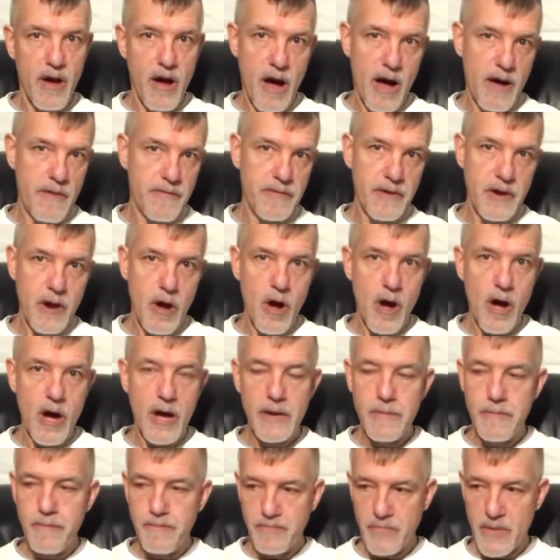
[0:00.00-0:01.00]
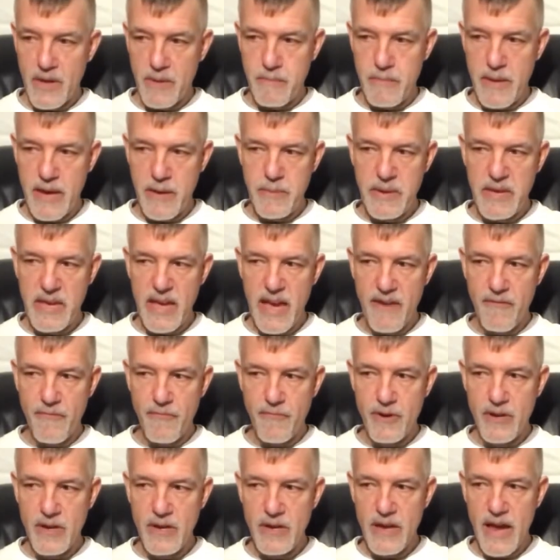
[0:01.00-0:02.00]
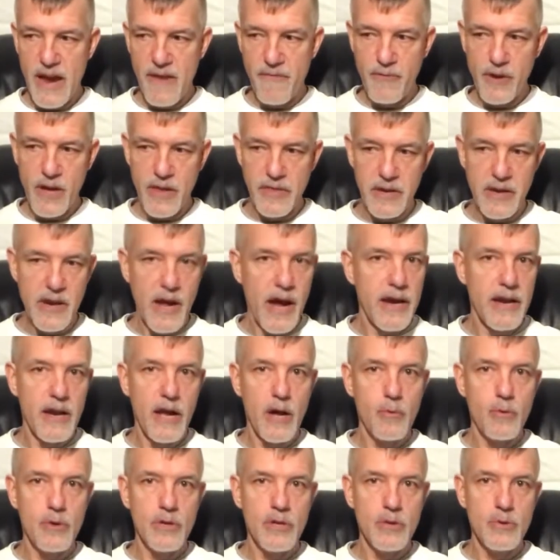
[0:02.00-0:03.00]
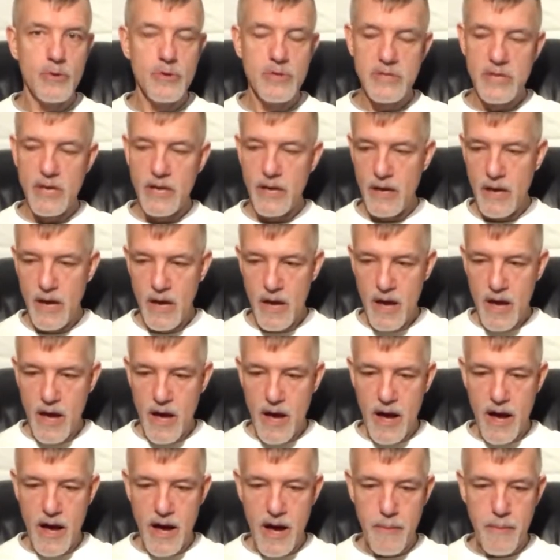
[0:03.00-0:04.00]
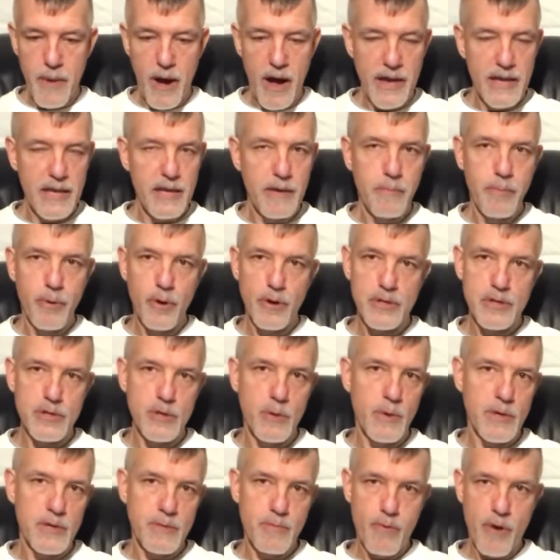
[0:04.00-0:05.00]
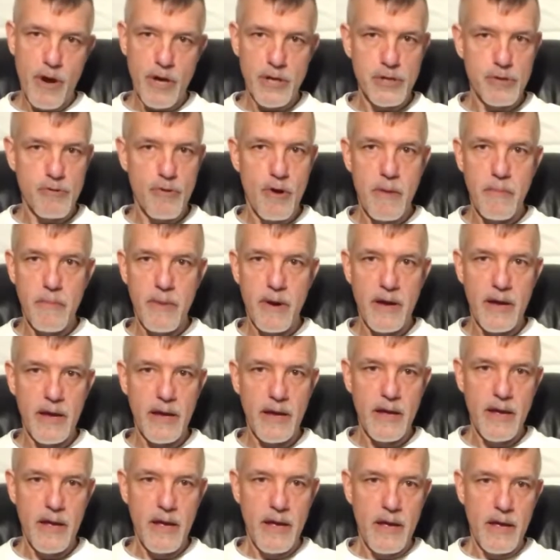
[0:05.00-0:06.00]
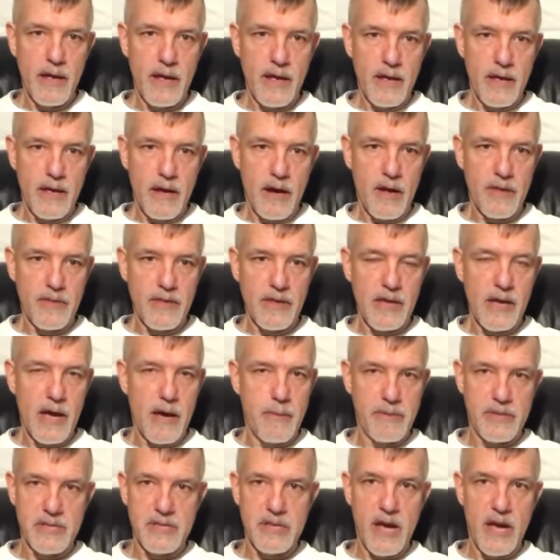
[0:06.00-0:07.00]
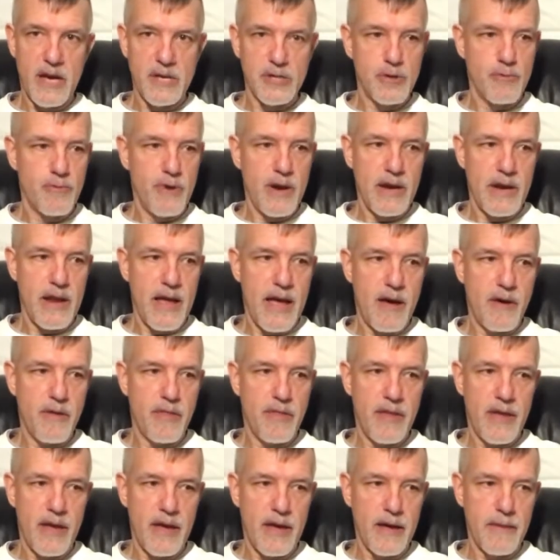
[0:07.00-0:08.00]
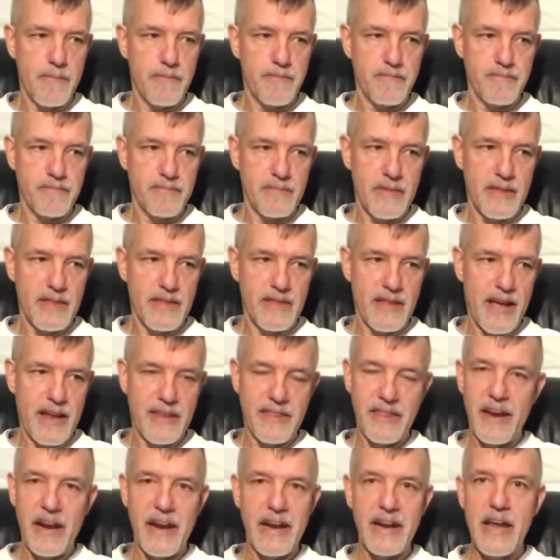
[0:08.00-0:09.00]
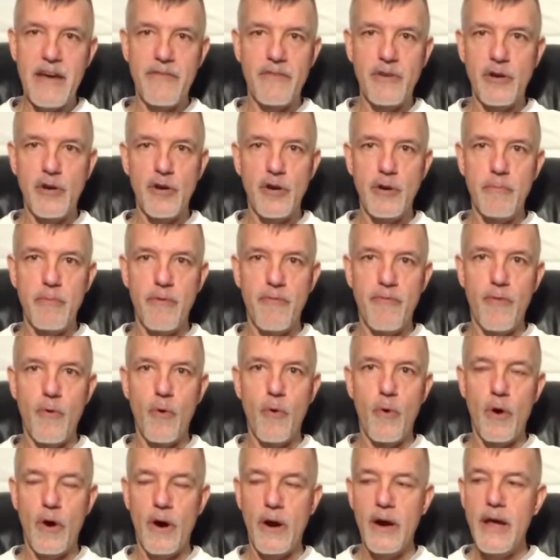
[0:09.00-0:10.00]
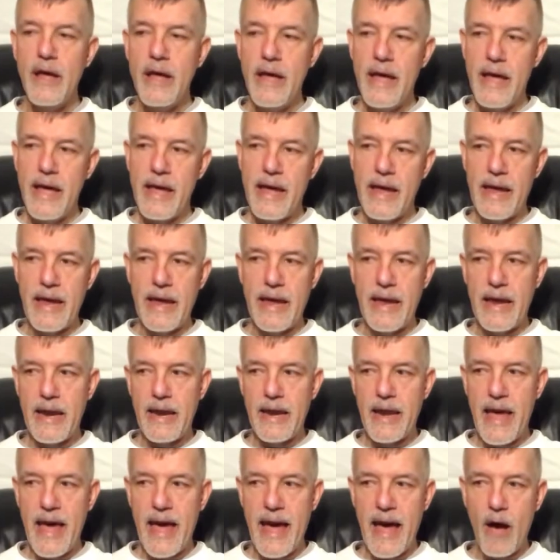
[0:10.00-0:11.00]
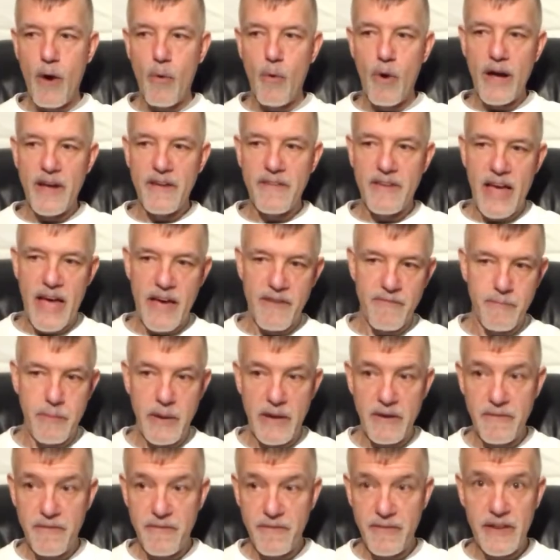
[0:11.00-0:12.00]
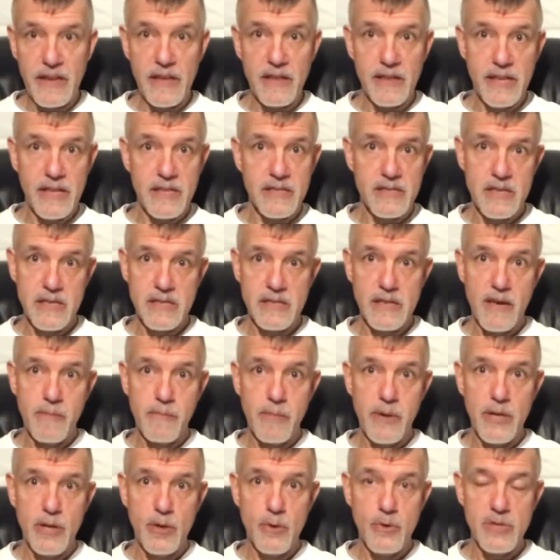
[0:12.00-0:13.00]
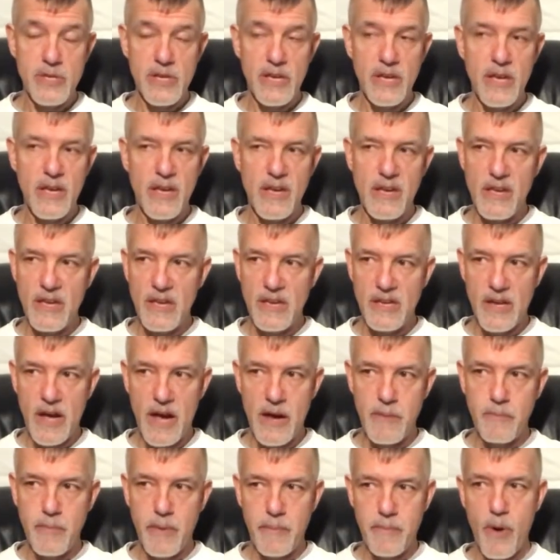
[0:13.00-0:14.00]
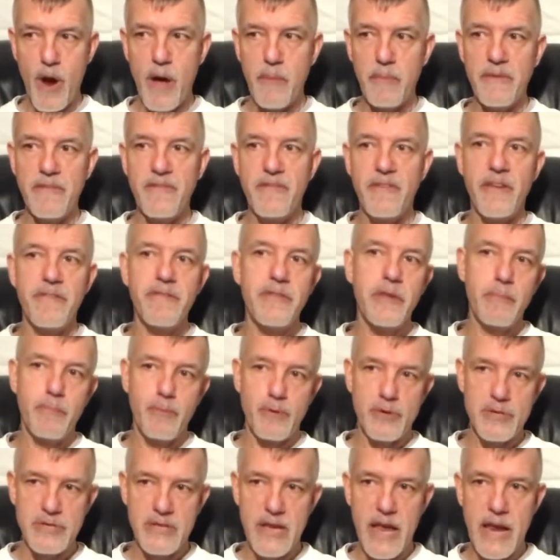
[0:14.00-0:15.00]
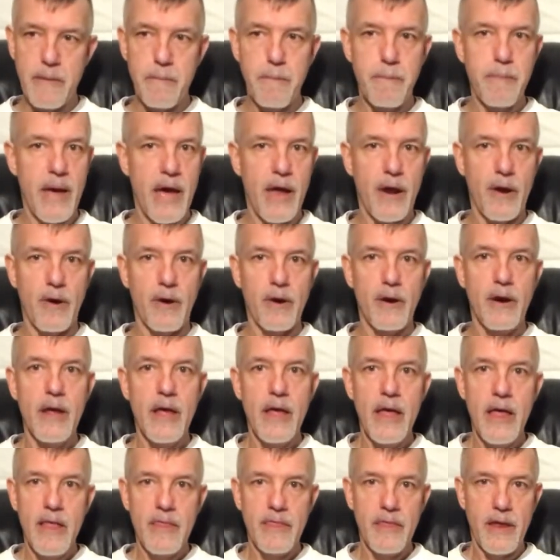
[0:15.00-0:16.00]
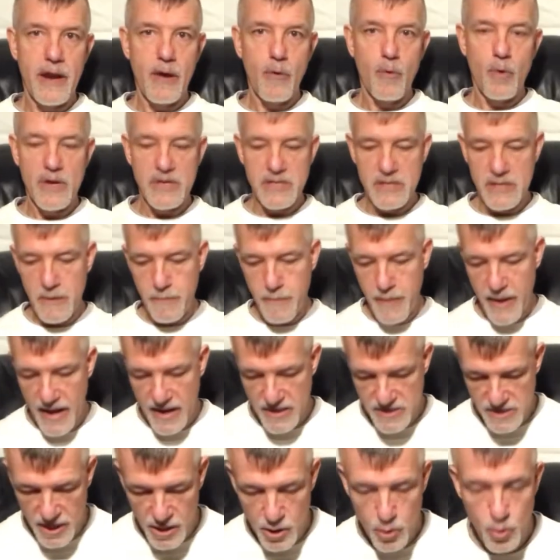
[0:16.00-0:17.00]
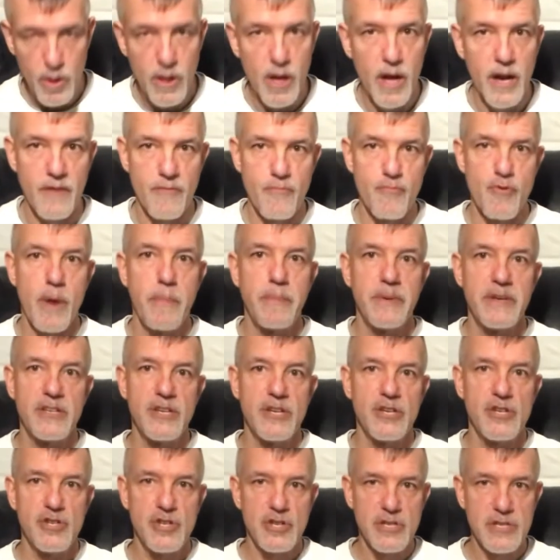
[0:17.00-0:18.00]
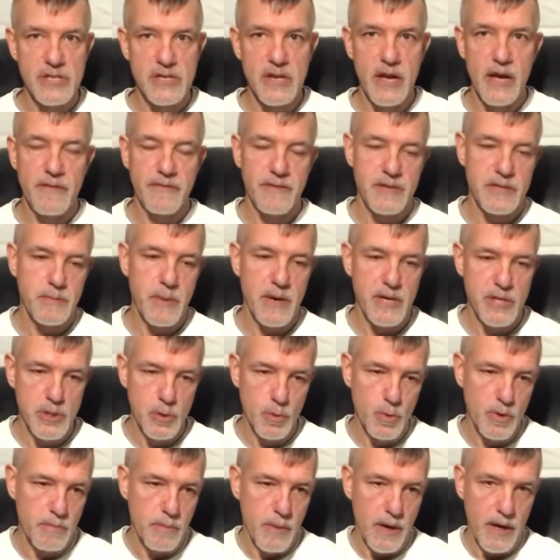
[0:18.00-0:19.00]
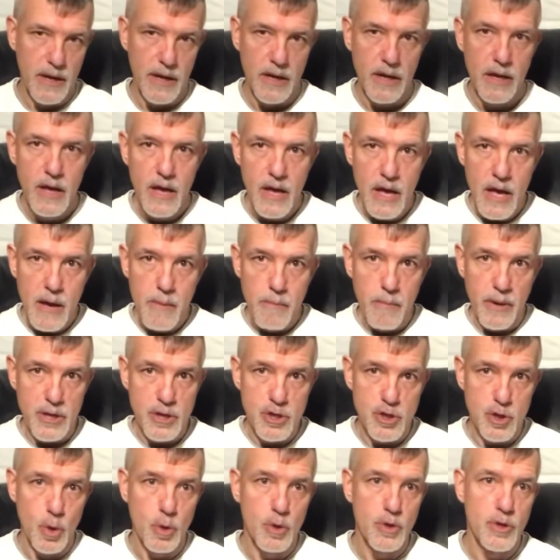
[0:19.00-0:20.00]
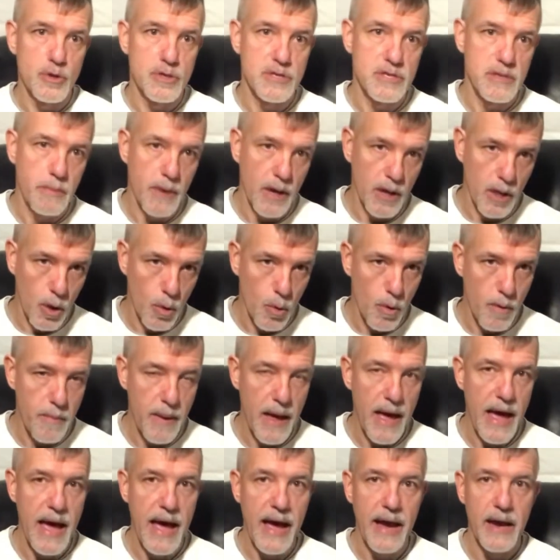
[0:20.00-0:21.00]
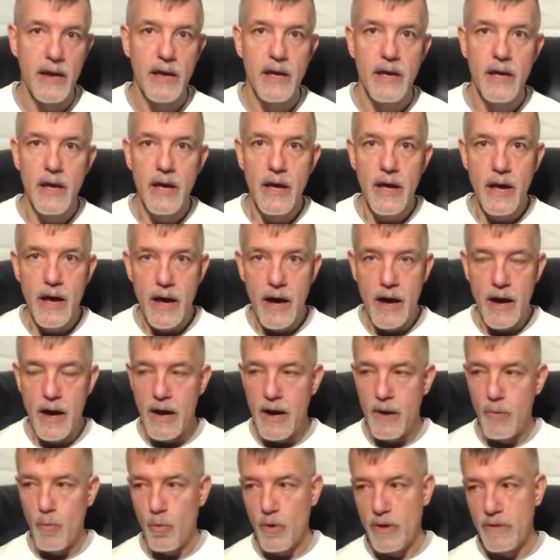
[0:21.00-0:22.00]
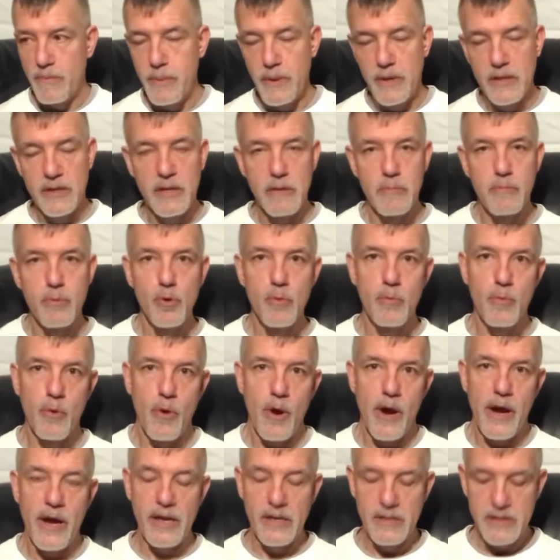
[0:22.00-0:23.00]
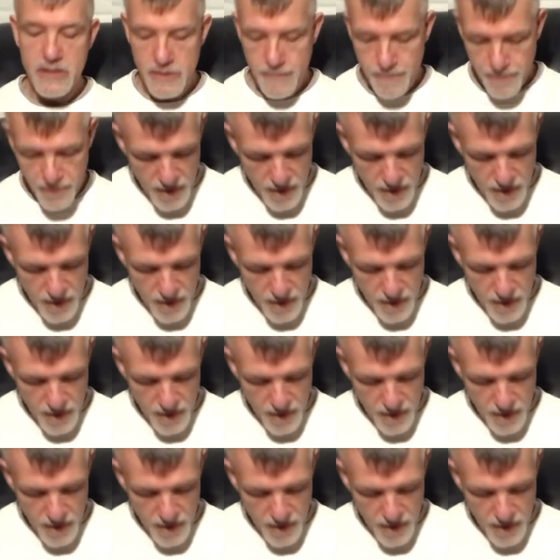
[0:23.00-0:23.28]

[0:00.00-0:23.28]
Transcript: off and on, maybe every other night I will use it. I can put so much pressure on the massager right now that I never could before. And how I have been feeling since I've been using it, I'm probably 50% better than I was in the past. I do a lot of repetitious stuff, especially with my shoulders and my lower back, with building boomerangs.